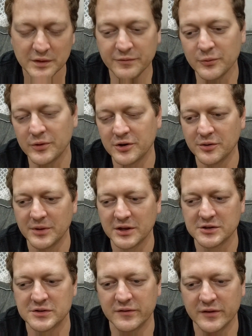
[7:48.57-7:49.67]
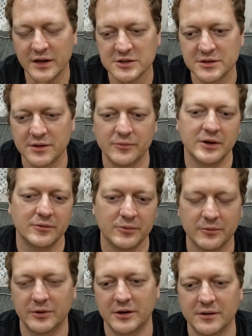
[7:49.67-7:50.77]
if you wanted to make a transaction, the way it
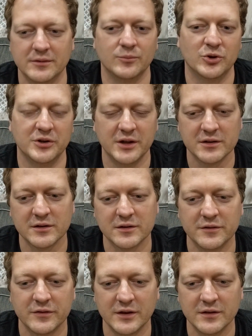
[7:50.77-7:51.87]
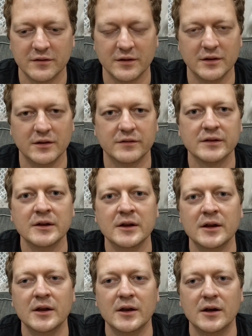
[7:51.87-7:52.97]
would work in more technical sense is
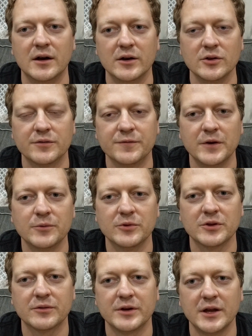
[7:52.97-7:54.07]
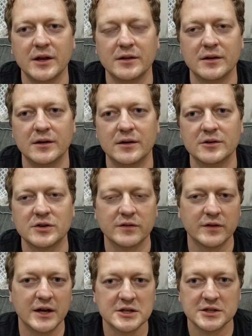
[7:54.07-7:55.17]
your phone would create a
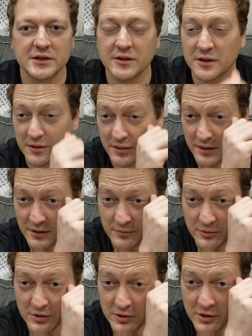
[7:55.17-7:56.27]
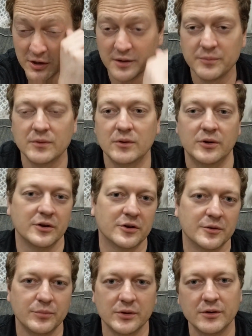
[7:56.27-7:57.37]
transaction, then you would hook up, or your
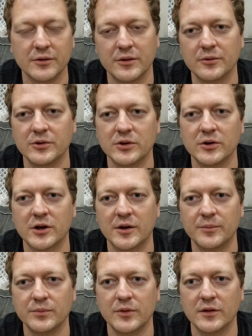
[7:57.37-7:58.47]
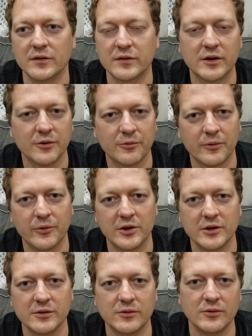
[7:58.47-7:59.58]
computer, you would hook up this hardware
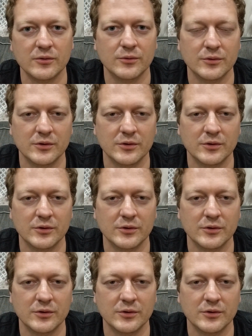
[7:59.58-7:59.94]
wallet to